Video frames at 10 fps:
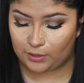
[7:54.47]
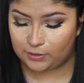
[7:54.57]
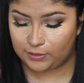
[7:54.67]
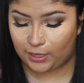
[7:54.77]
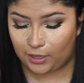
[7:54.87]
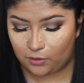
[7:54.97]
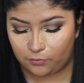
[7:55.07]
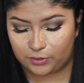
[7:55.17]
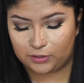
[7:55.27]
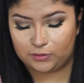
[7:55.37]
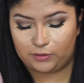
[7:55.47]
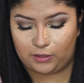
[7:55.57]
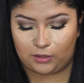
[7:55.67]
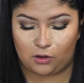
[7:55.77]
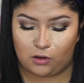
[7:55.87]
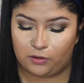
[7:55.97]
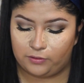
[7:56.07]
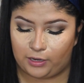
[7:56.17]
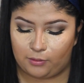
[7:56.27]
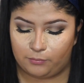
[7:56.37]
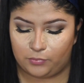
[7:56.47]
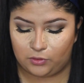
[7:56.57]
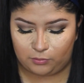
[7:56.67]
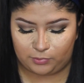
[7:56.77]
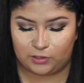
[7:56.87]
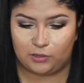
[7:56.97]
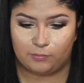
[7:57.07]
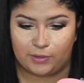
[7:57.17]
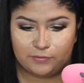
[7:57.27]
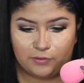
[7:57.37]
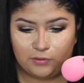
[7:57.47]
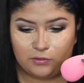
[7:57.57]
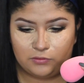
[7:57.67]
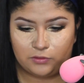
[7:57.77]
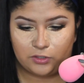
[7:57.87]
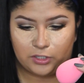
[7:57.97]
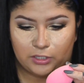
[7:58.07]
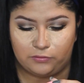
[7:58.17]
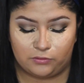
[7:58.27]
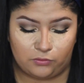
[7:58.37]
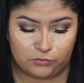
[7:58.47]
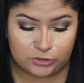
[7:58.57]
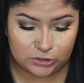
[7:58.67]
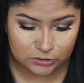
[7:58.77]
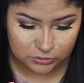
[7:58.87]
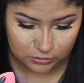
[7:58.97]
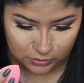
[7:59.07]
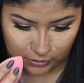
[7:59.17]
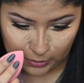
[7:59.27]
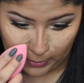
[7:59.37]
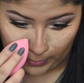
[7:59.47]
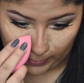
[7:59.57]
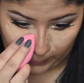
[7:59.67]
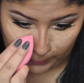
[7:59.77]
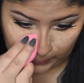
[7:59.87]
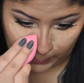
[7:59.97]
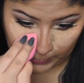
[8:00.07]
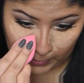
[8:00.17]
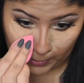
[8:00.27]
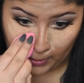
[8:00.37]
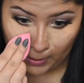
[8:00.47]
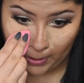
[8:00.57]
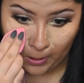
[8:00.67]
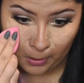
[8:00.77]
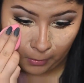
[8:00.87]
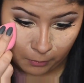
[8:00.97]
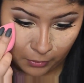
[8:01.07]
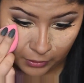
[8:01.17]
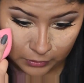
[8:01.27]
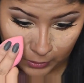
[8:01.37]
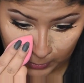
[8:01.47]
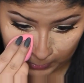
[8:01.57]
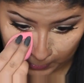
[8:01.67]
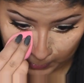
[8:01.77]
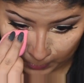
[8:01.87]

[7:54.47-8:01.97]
Now we're going to take our damp beauty blender. Mine's a little dirty, so don't judge. We're just going to pat that in.